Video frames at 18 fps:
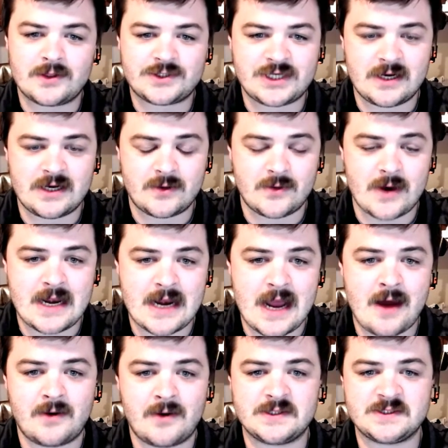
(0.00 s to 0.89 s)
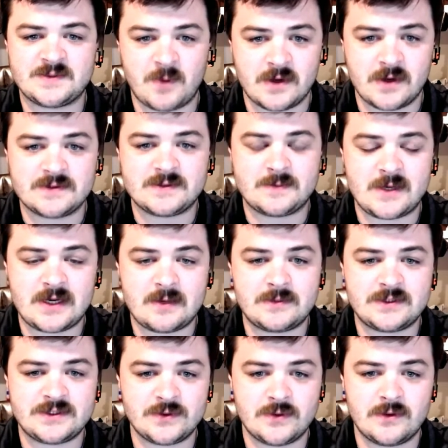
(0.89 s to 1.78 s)
share right now is Bozeman and
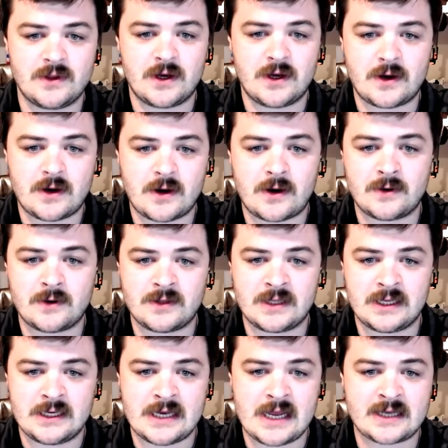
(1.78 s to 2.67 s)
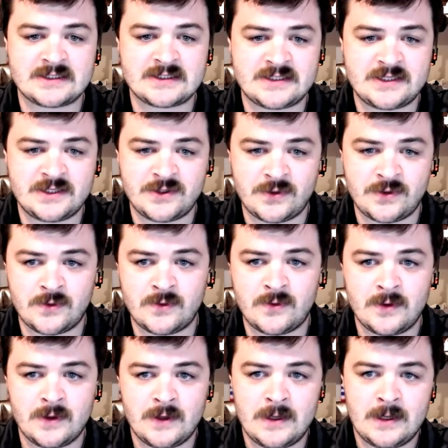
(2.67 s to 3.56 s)
Missoula are the next two.